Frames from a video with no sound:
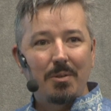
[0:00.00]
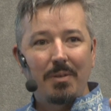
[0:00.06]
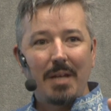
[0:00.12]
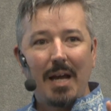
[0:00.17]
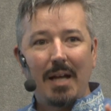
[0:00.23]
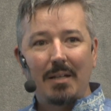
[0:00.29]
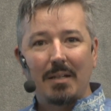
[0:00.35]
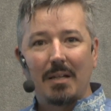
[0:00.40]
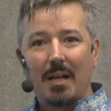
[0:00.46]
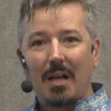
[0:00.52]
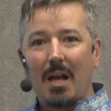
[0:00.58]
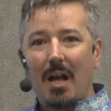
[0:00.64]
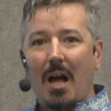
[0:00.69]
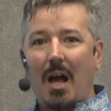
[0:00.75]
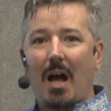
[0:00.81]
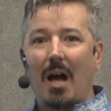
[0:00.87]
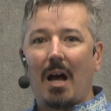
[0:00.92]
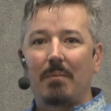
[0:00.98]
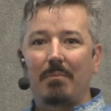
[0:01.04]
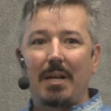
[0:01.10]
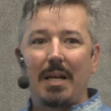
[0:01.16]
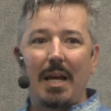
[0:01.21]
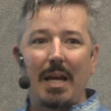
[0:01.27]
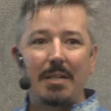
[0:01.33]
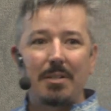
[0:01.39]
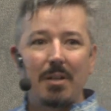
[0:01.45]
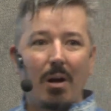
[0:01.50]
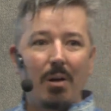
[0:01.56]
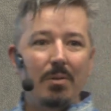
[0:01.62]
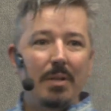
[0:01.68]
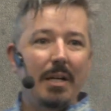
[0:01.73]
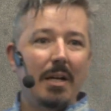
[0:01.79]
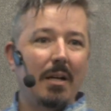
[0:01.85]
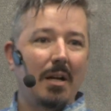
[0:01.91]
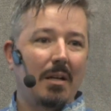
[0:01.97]
do that, it's
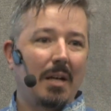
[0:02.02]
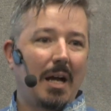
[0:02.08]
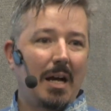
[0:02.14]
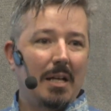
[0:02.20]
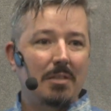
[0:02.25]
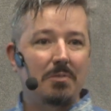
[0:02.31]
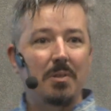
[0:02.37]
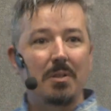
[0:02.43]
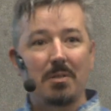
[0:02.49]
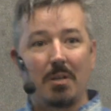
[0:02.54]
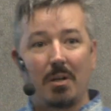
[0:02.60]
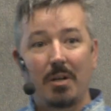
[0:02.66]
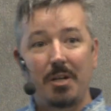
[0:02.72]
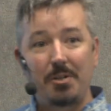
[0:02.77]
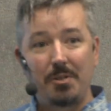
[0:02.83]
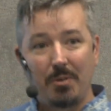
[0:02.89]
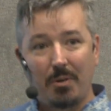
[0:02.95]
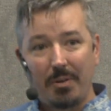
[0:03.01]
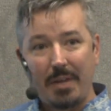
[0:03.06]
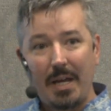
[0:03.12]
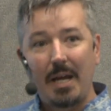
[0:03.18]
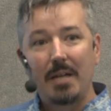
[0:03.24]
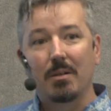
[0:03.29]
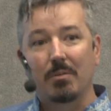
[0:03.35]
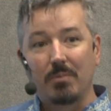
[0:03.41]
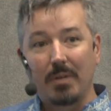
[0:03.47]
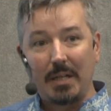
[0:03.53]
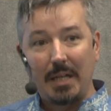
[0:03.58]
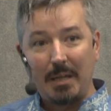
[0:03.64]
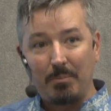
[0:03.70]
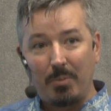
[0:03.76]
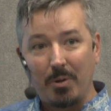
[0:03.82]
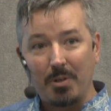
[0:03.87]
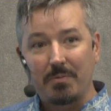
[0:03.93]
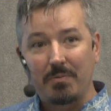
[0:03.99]
only going to last for as long as you're there to
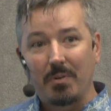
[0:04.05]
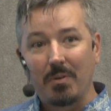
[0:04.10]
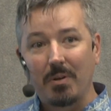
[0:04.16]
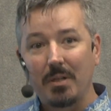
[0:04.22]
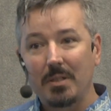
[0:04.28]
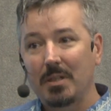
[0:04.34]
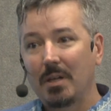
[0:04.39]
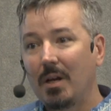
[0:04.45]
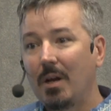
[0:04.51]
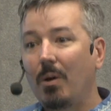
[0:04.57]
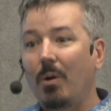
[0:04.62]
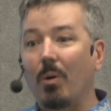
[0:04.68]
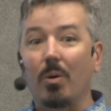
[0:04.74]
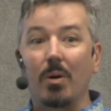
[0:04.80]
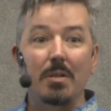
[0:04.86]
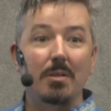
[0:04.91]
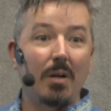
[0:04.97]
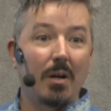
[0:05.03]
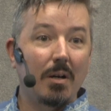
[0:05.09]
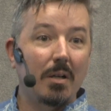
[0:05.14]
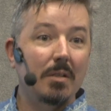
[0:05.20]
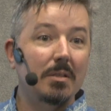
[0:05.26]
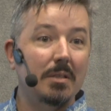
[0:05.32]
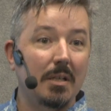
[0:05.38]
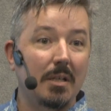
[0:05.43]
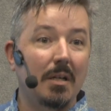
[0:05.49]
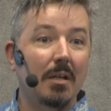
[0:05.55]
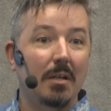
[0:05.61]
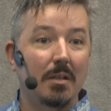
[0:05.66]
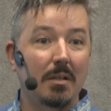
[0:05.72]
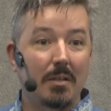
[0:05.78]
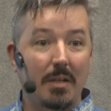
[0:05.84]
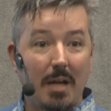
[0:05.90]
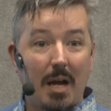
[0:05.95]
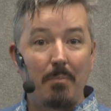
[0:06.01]
really push for it, or as long as
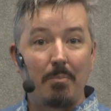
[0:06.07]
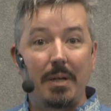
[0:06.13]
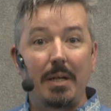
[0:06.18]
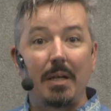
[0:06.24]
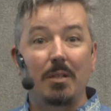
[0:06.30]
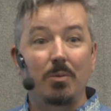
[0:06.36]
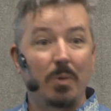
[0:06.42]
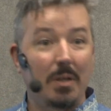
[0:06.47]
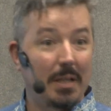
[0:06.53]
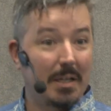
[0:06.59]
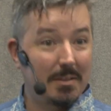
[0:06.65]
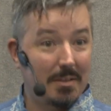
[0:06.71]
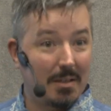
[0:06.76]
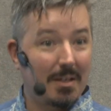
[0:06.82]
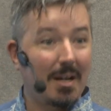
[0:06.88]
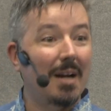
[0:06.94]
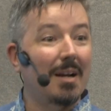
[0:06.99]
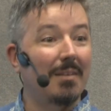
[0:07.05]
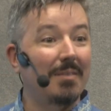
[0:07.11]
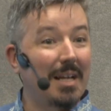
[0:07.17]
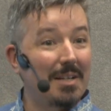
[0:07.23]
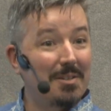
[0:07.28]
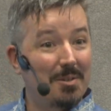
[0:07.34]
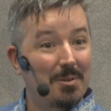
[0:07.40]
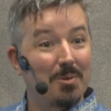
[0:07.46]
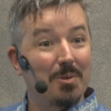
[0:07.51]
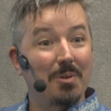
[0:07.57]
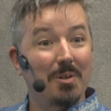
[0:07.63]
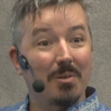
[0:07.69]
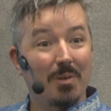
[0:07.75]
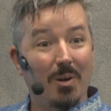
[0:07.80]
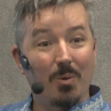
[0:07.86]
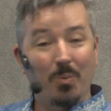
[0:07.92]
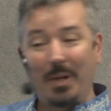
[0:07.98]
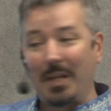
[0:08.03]
the company is willing to kind of let you do
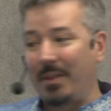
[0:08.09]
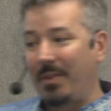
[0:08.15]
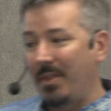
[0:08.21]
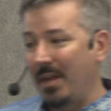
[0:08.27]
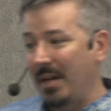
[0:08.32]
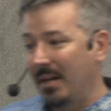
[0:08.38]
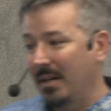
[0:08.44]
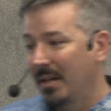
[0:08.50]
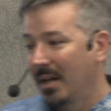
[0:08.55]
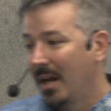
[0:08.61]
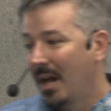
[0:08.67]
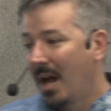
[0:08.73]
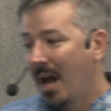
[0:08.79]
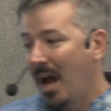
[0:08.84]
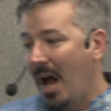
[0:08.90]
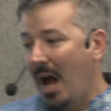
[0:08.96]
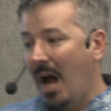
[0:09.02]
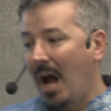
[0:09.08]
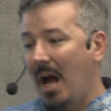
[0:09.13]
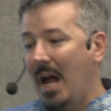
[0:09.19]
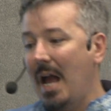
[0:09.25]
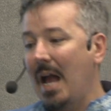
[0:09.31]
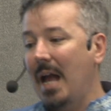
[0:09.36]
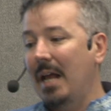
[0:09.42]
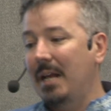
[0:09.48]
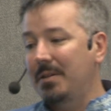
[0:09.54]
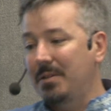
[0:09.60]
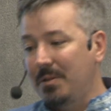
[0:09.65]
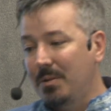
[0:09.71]
your own weird thing. And